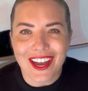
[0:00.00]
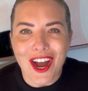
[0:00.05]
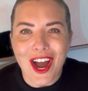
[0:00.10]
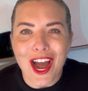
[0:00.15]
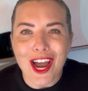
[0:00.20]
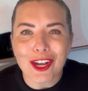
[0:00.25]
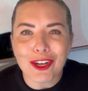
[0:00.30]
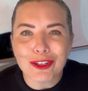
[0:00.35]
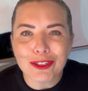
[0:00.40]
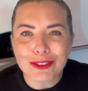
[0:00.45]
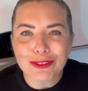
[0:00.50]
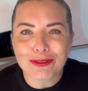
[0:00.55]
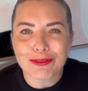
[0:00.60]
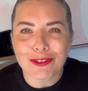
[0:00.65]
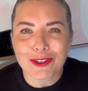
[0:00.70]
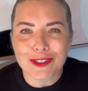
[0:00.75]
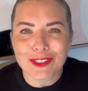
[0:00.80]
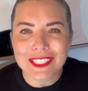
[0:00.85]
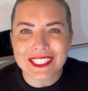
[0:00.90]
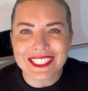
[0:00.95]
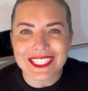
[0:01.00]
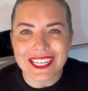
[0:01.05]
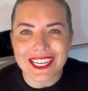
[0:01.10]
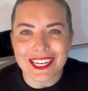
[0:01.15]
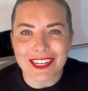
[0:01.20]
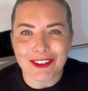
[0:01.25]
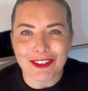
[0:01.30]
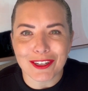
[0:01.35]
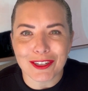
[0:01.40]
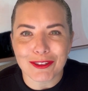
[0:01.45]
I look forward to
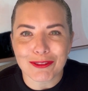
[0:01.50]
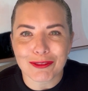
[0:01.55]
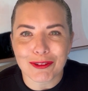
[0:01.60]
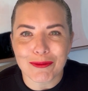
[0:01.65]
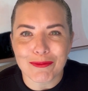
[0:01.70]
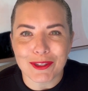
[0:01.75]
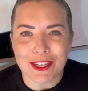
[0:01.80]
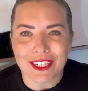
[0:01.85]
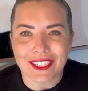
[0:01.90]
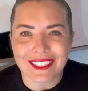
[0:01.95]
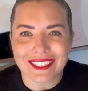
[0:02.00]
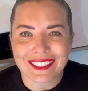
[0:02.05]
hearing from you.